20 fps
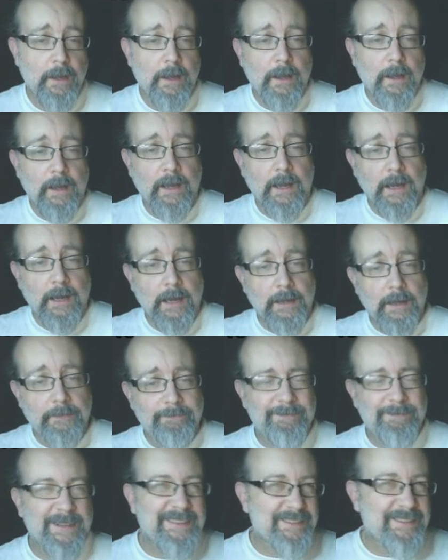
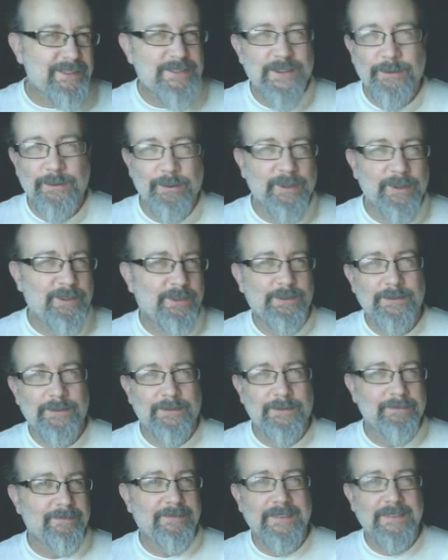but there's no real
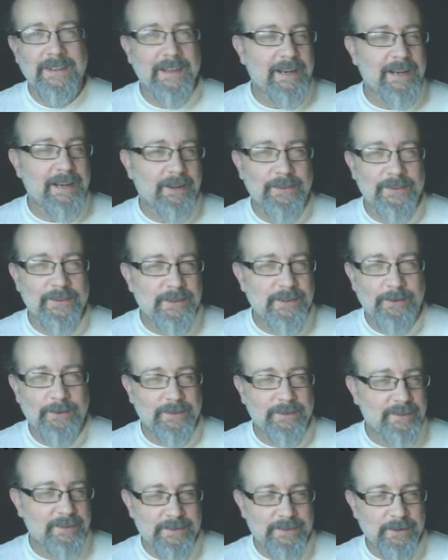there's
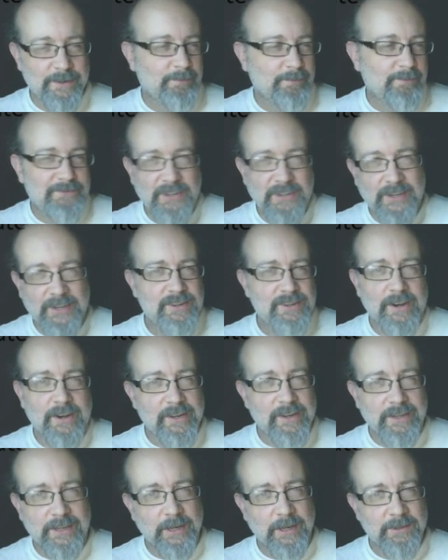no
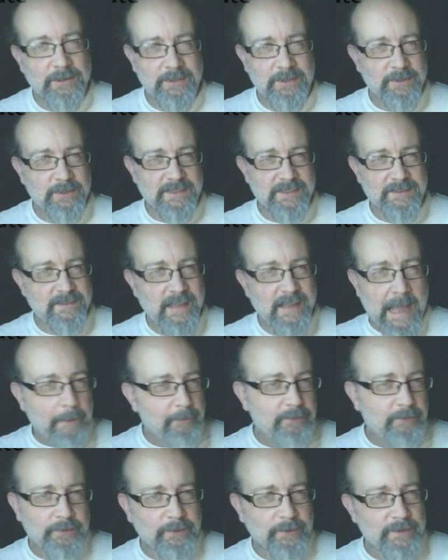dictionary you go to that
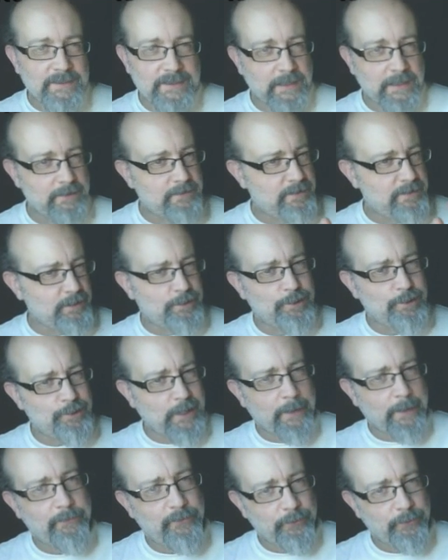absolutely says this is
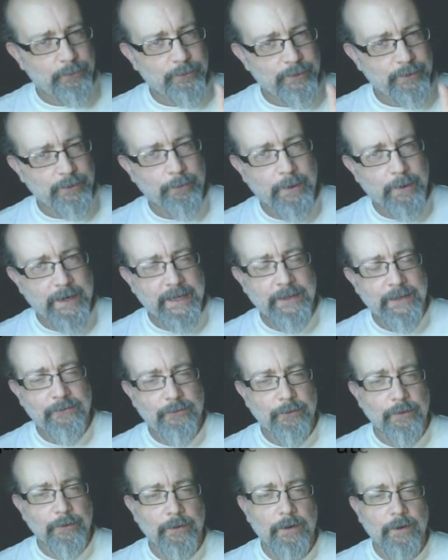absolutely the right
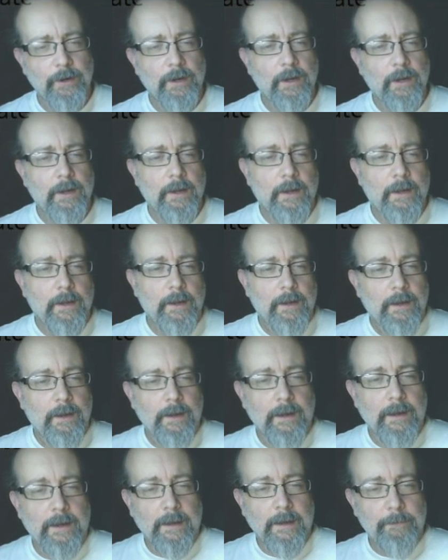answer.
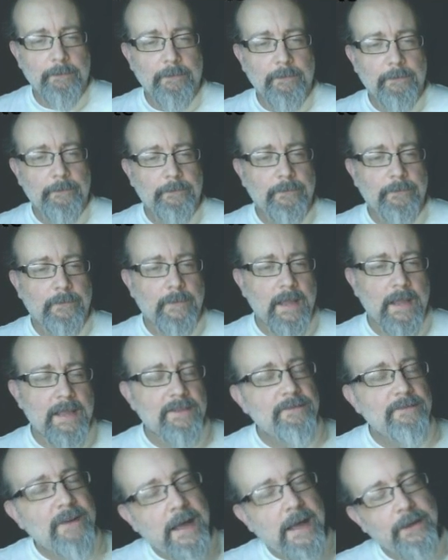And
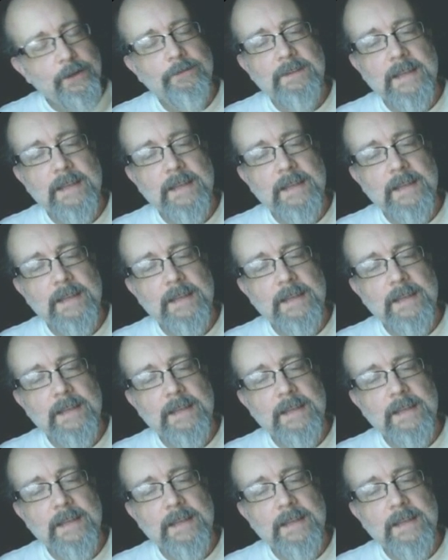the value of the